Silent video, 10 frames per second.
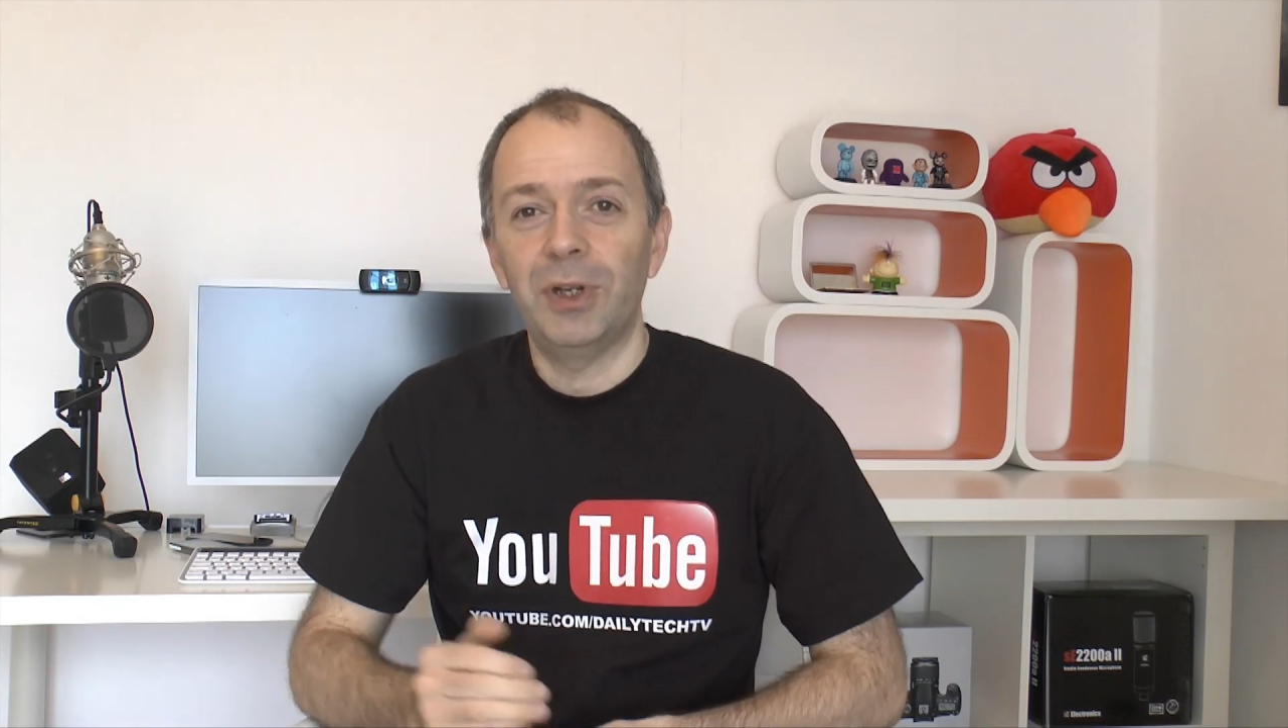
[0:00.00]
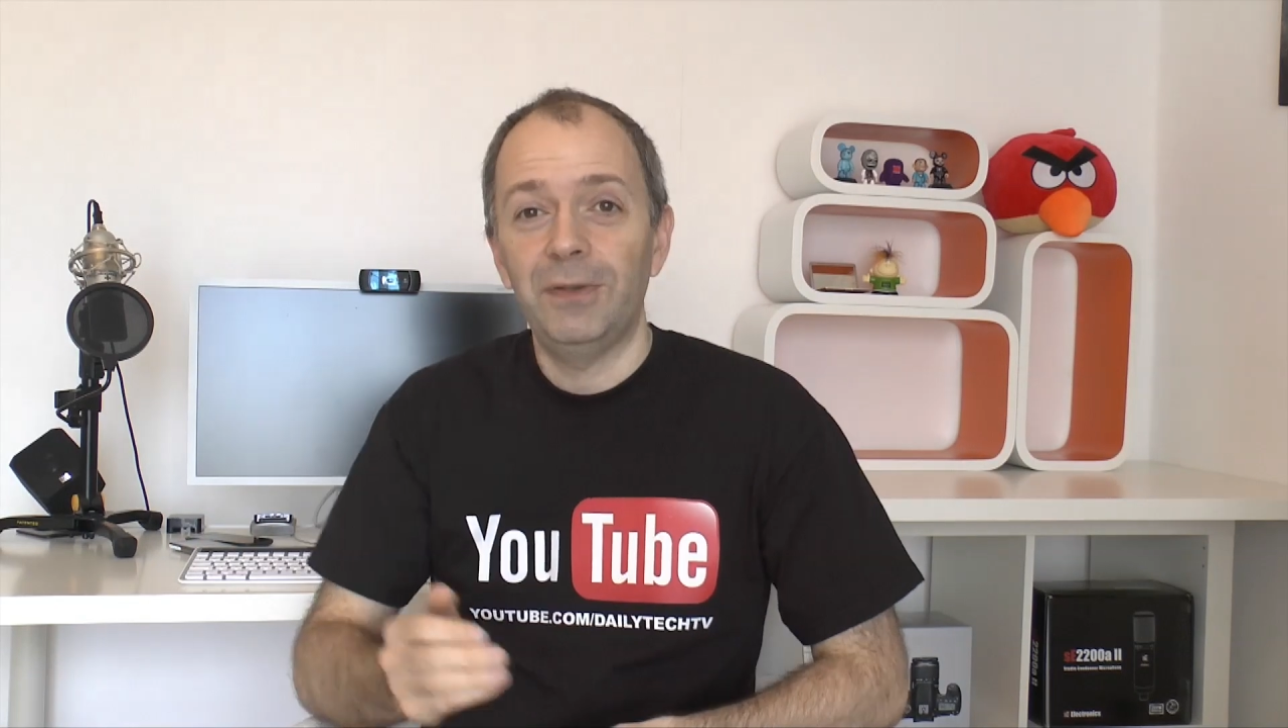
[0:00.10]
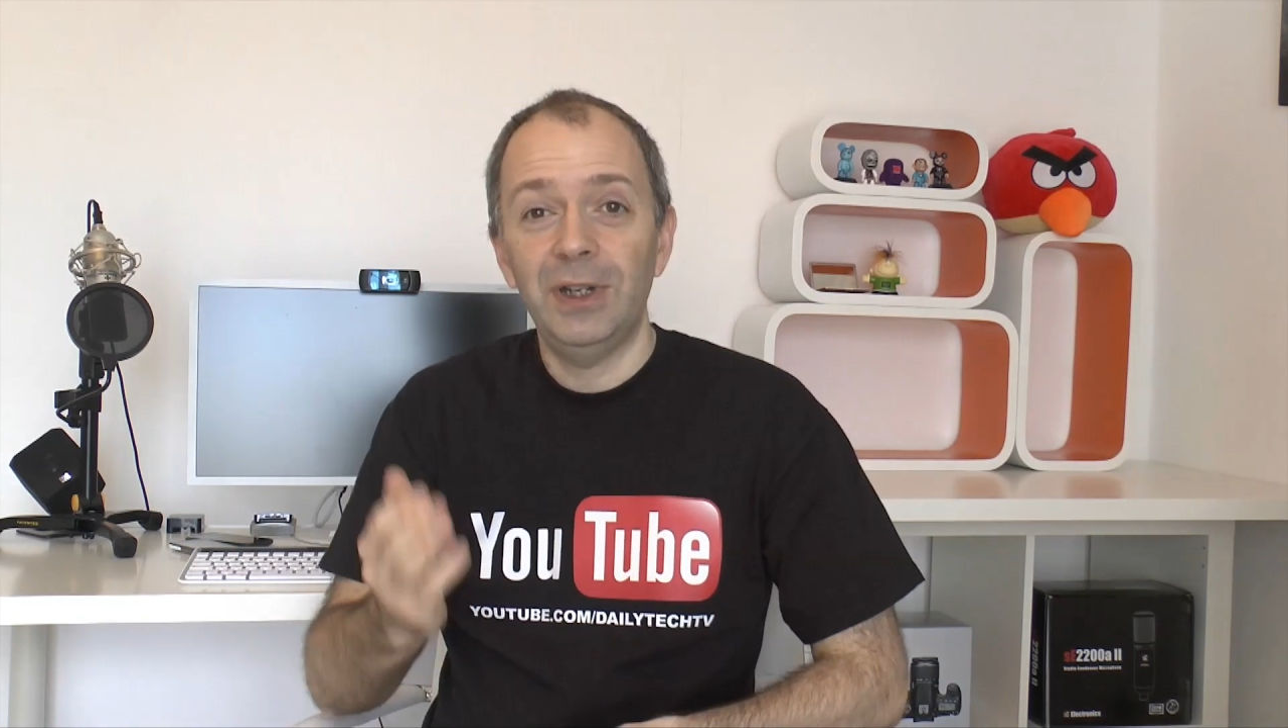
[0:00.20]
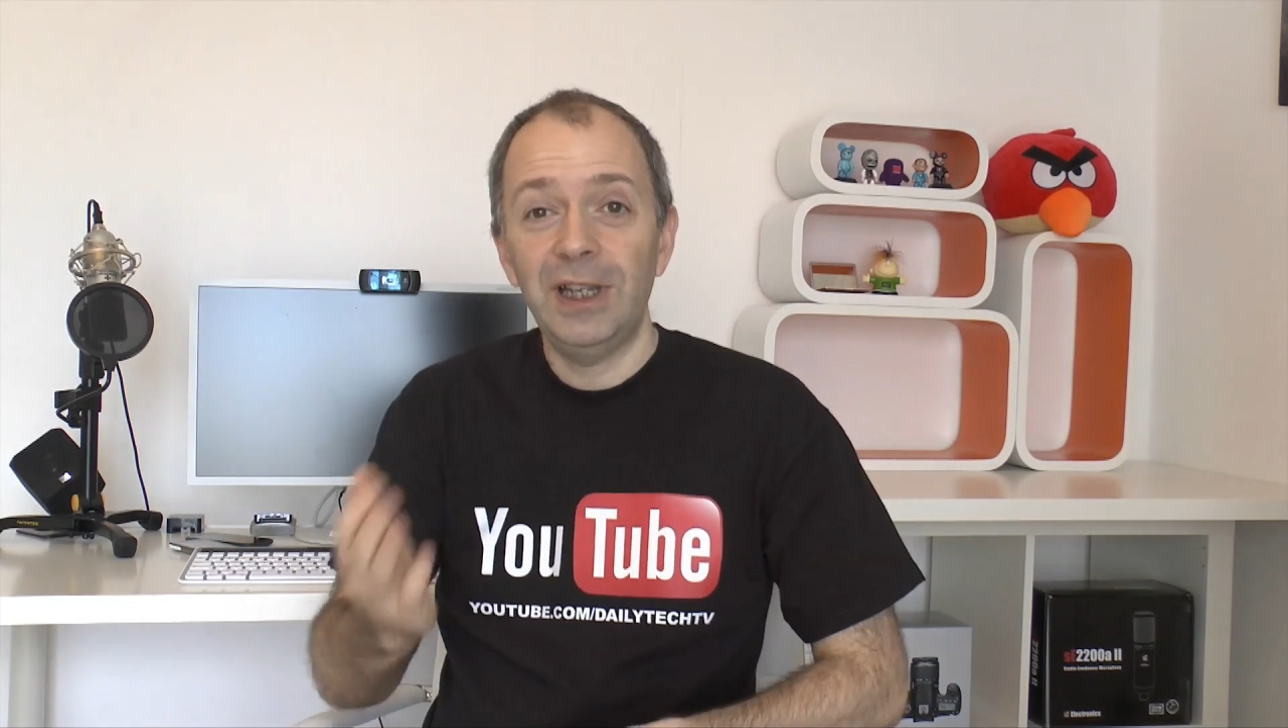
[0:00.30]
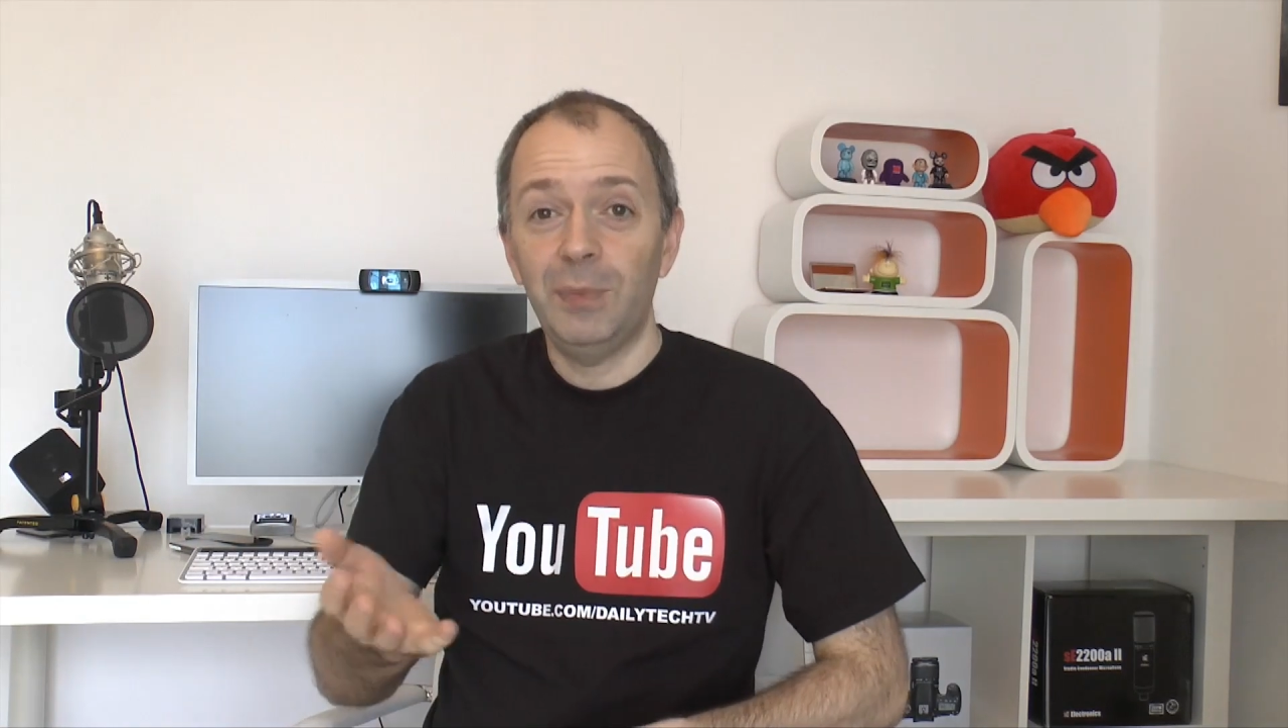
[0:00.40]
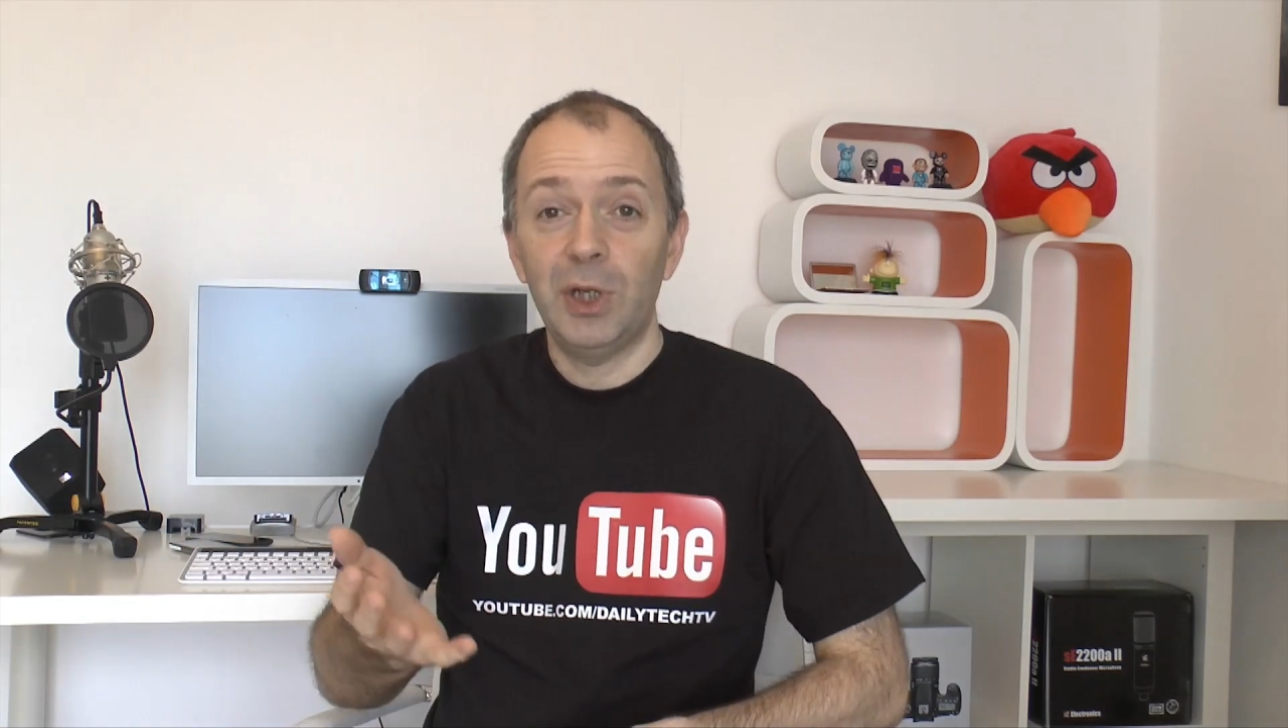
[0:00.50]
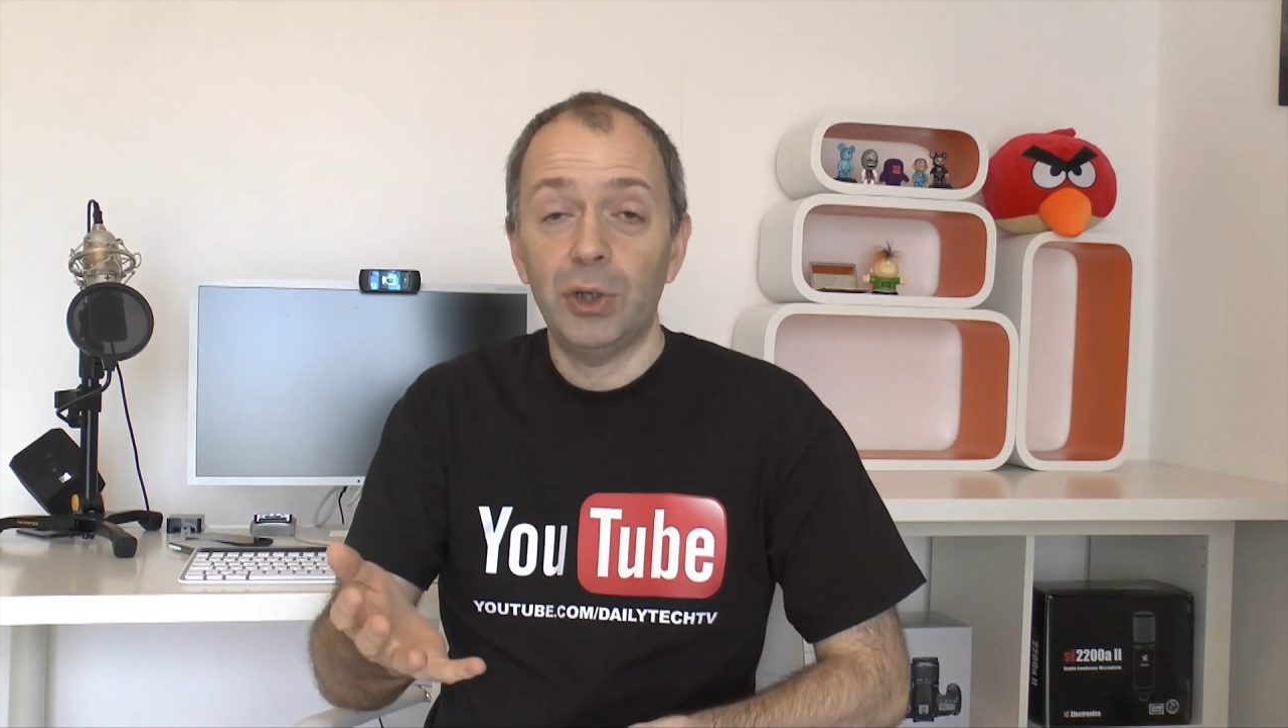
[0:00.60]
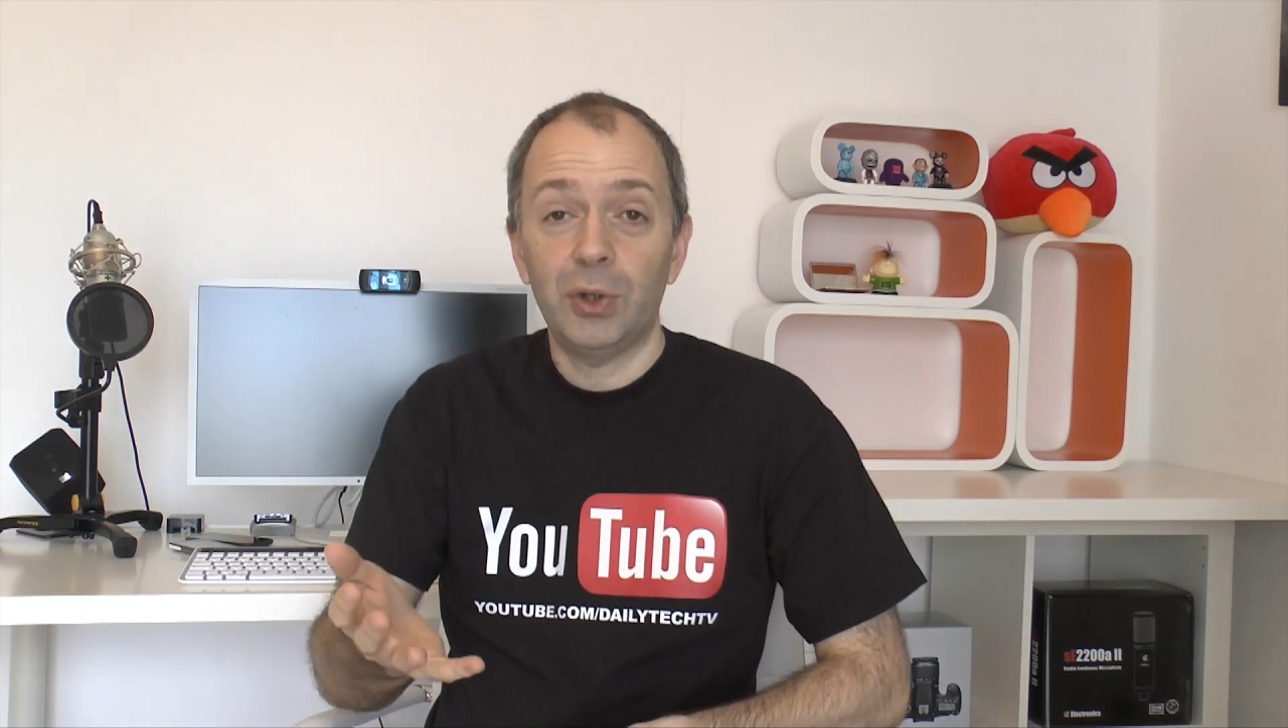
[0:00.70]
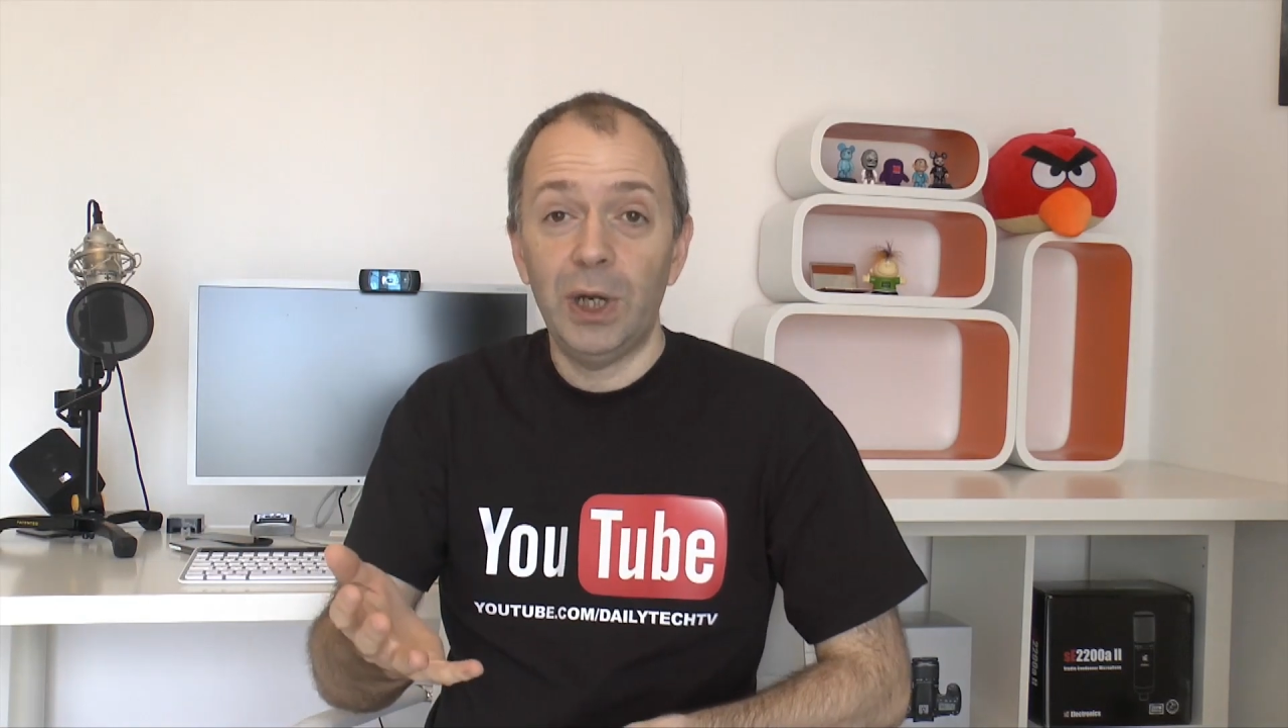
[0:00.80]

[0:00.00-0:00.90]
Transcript: But if you leave me good